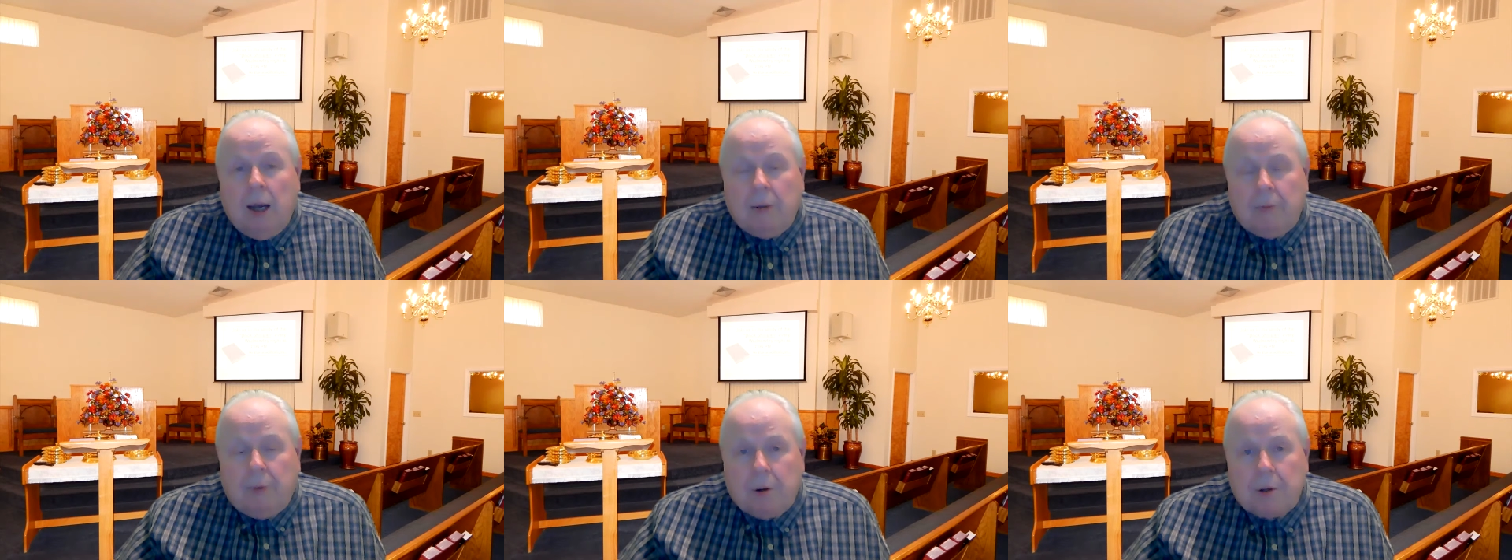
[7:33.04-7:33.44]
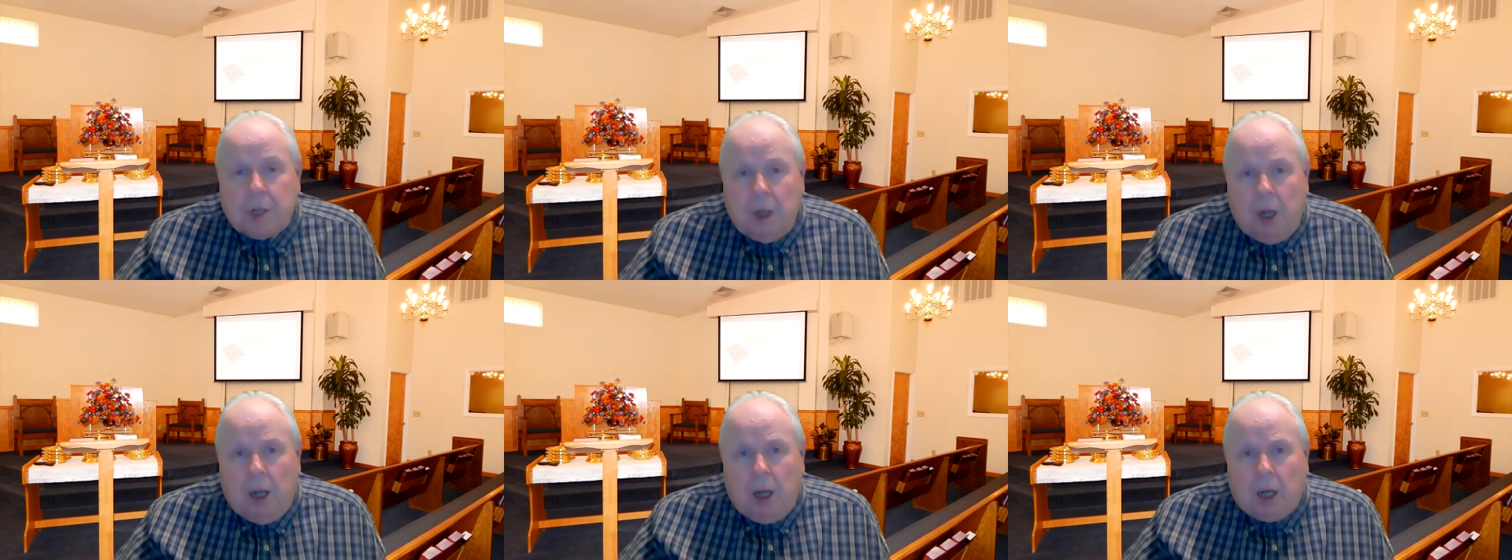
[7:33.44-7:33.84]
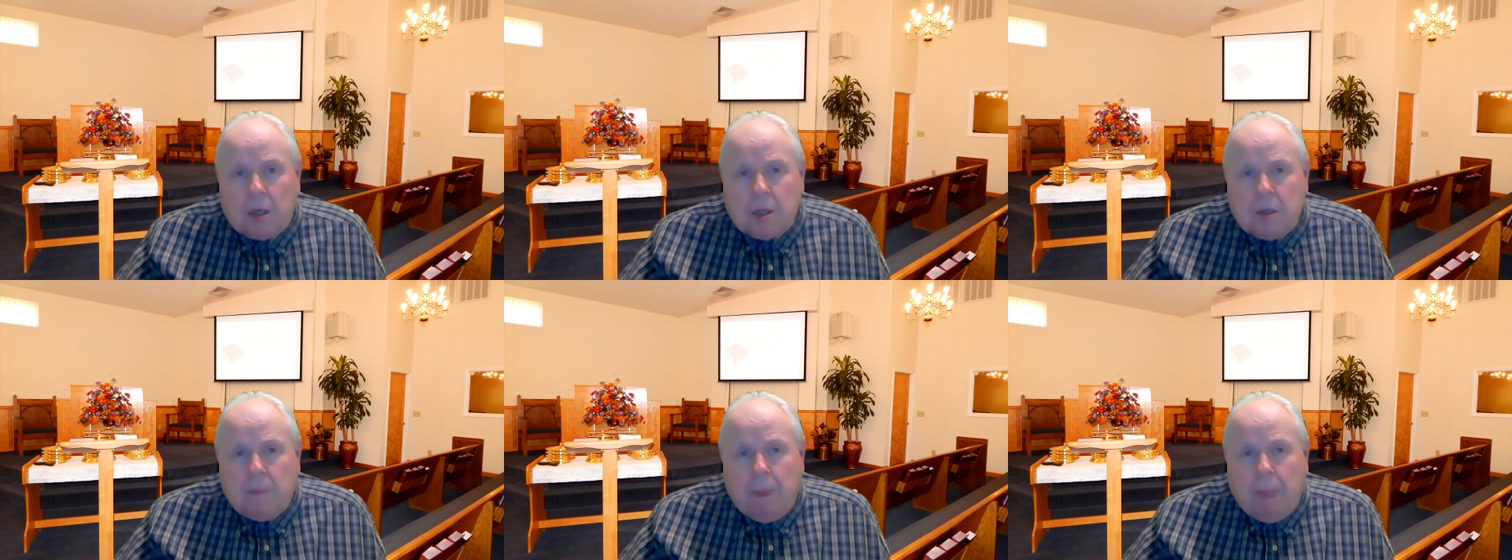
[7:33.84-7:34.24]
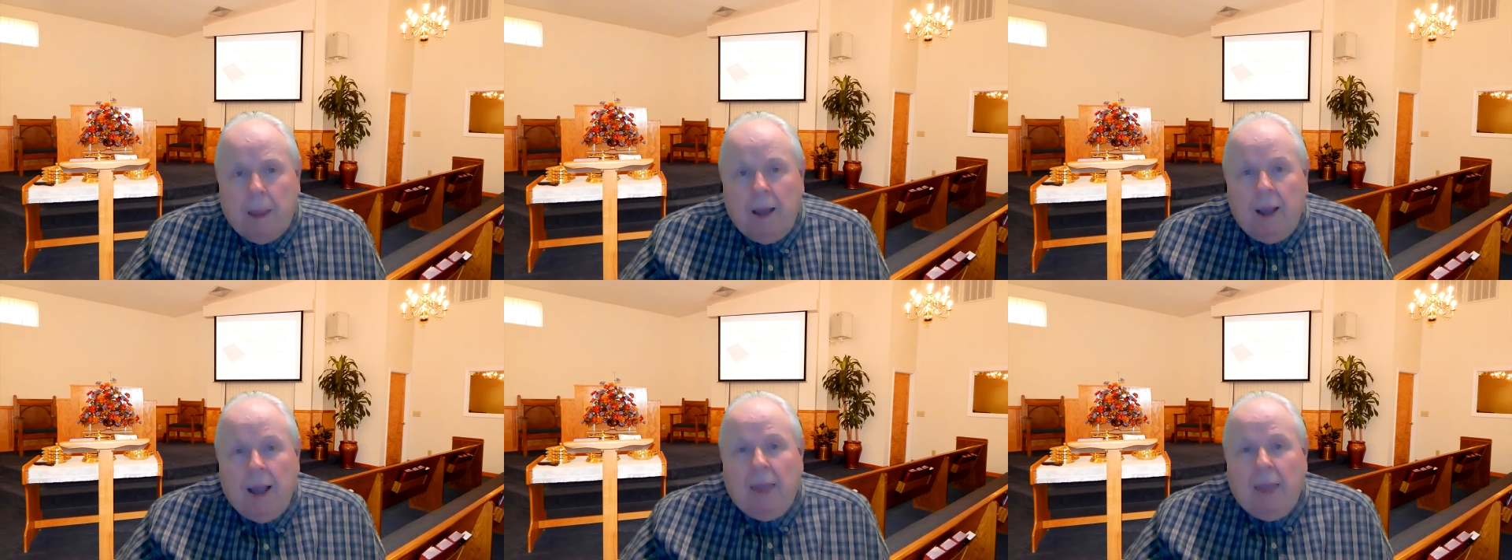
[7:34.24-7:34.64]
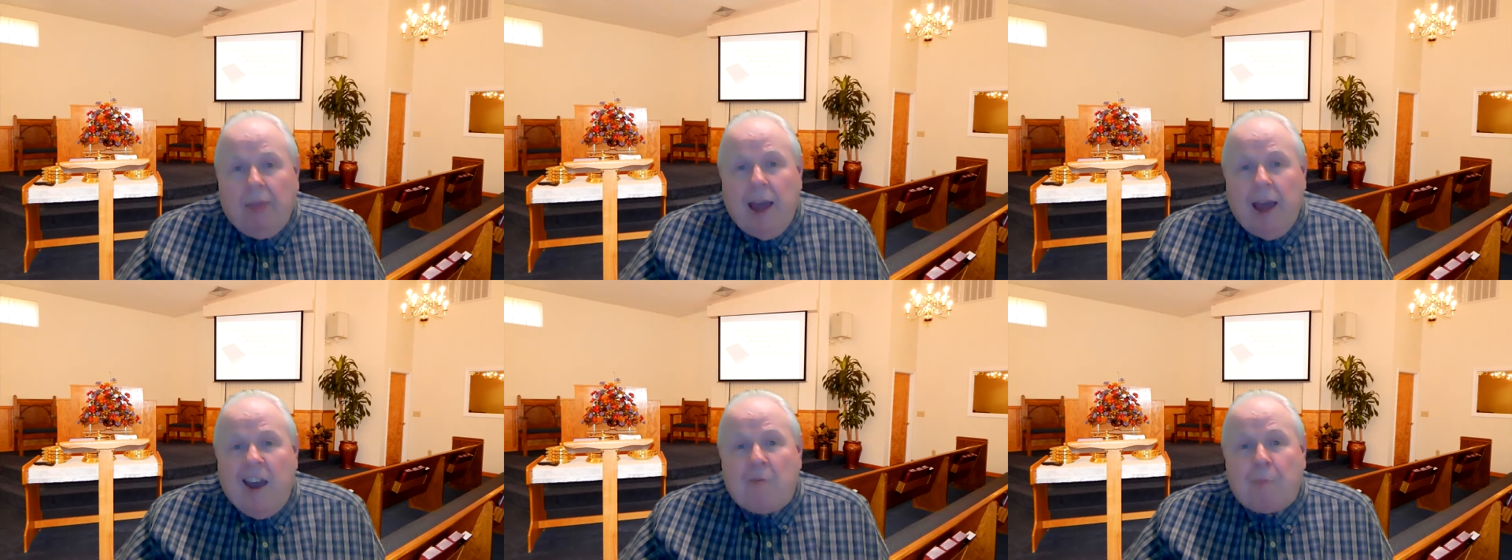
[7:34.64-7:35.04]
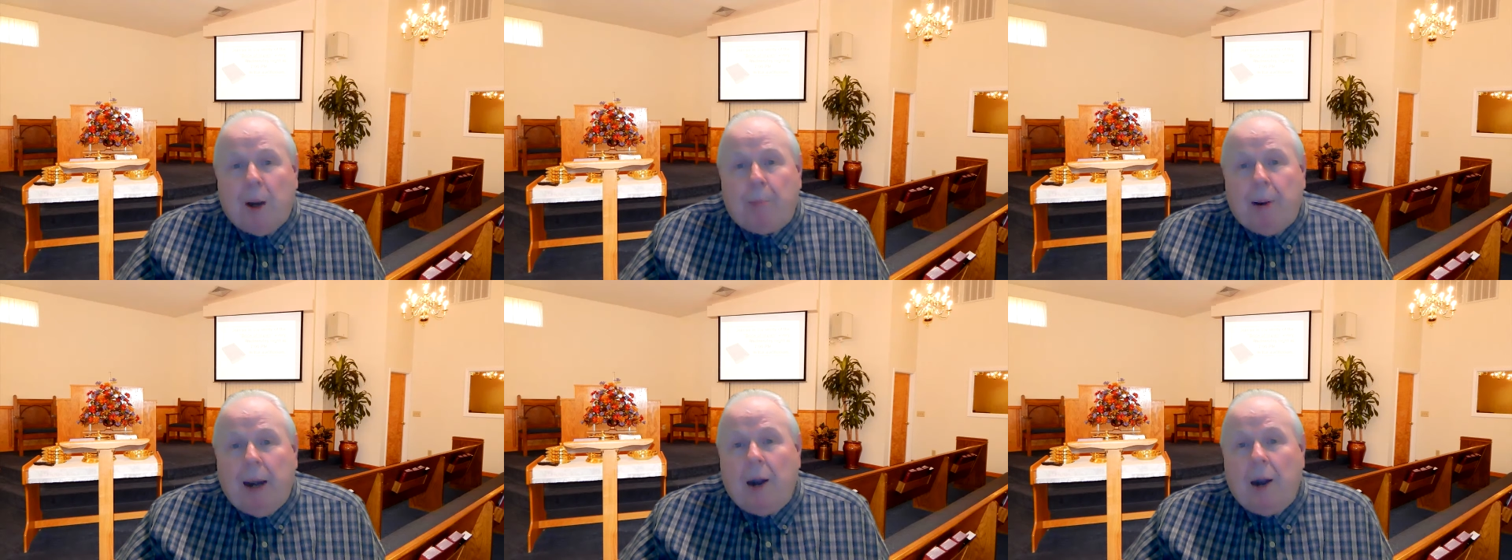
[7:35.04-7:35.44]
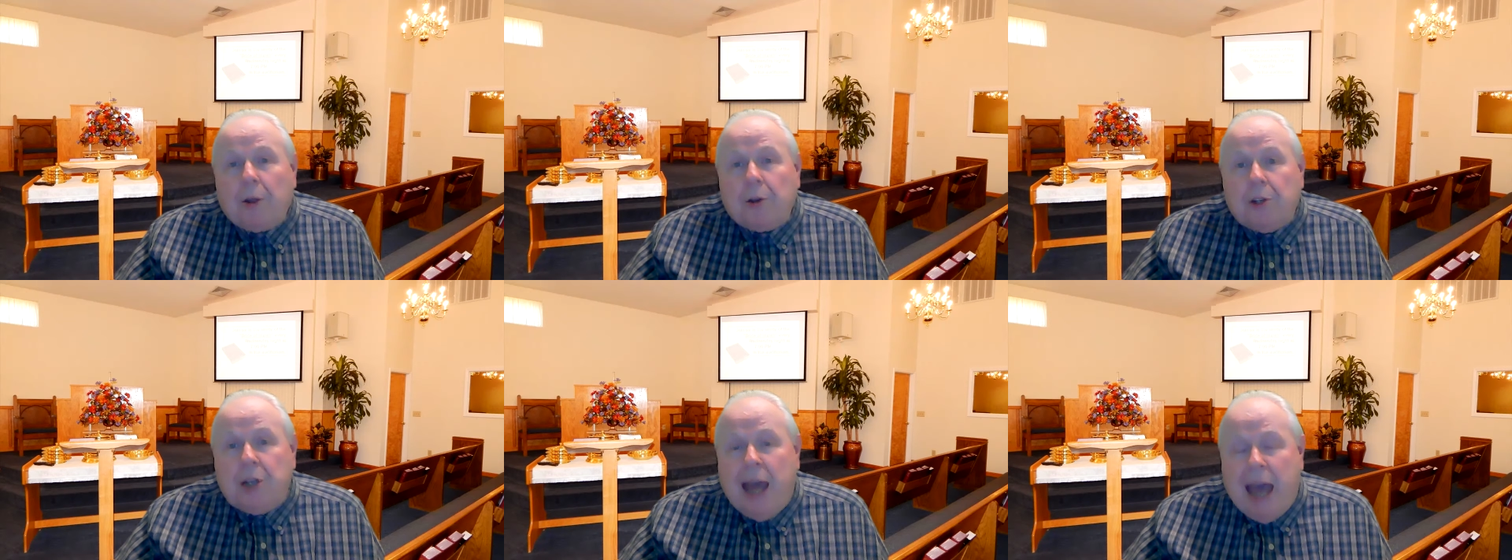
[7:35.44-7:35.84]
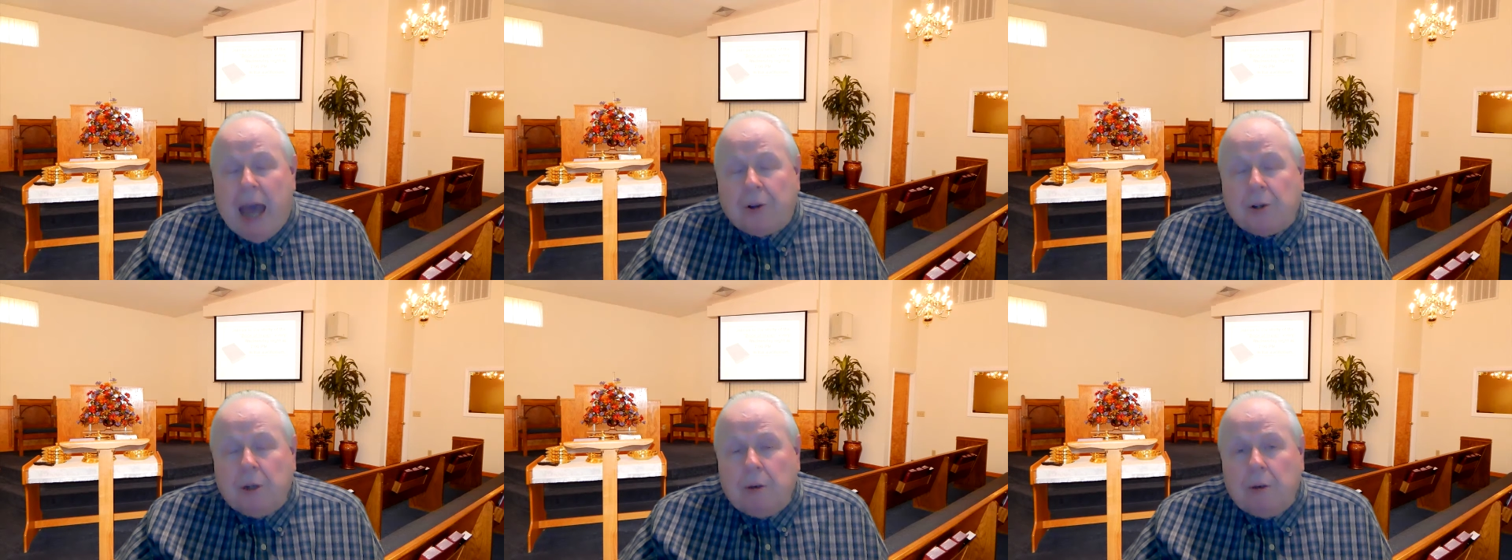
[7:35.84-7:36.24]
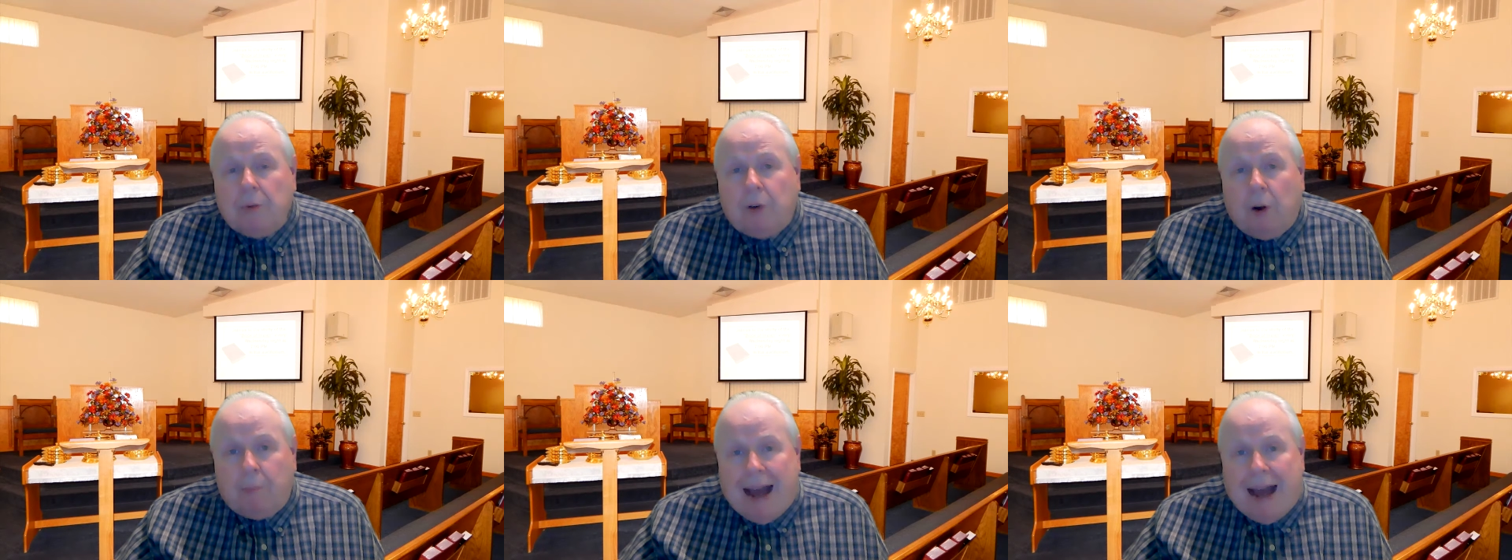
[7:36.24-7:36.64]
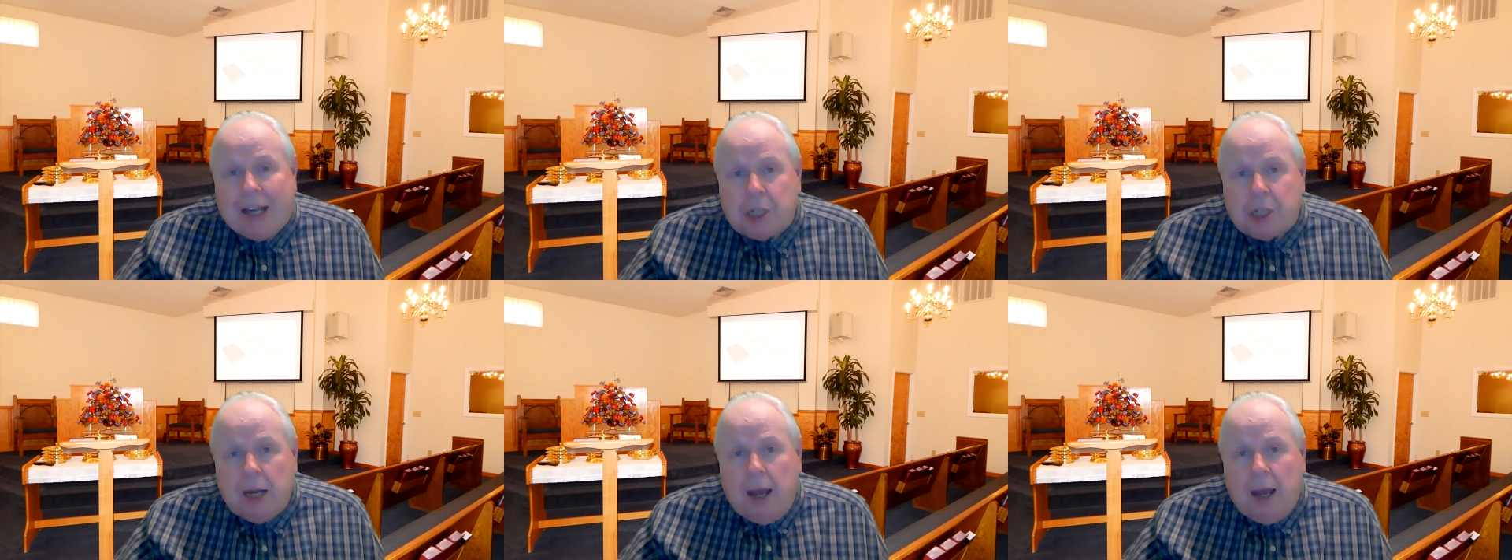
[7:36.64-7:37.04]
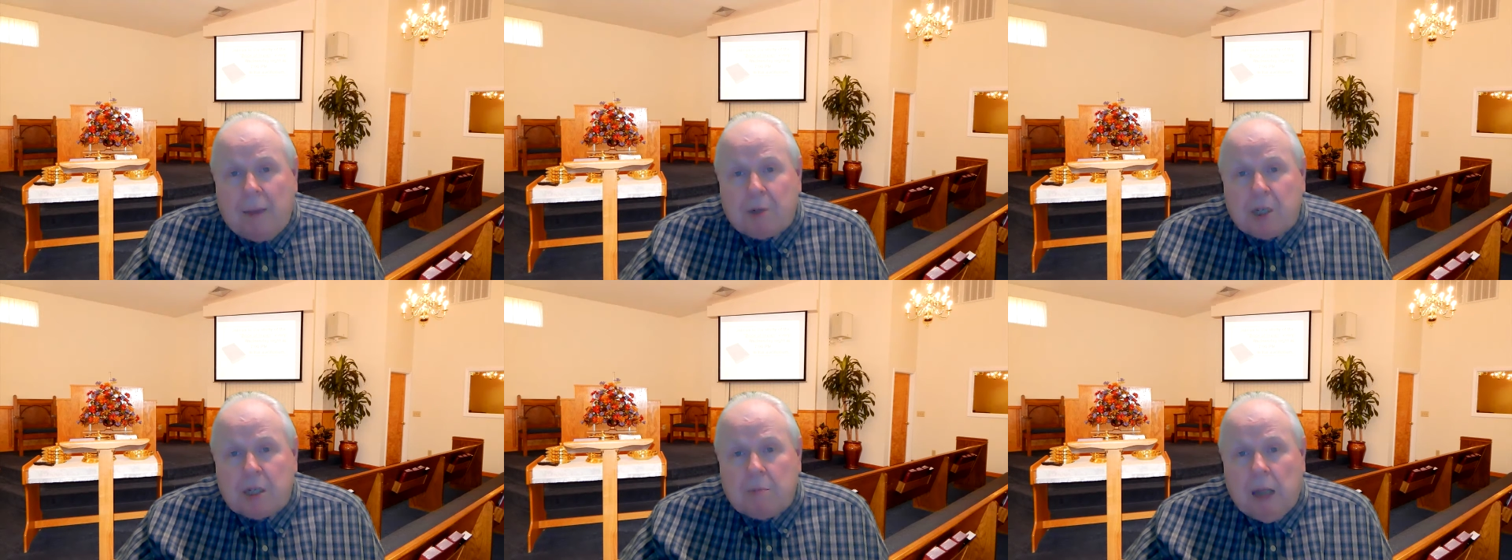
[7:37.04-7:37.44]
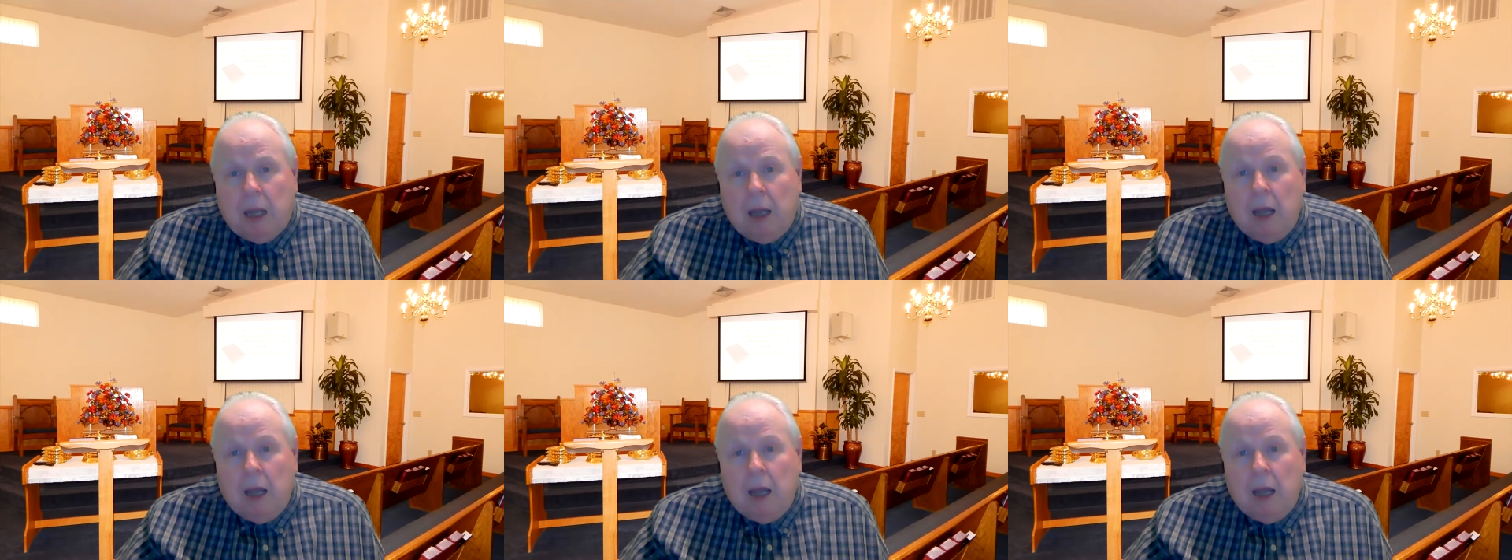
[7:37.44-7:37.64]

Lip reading: Now in verse 6, they have prepared a net for my steps.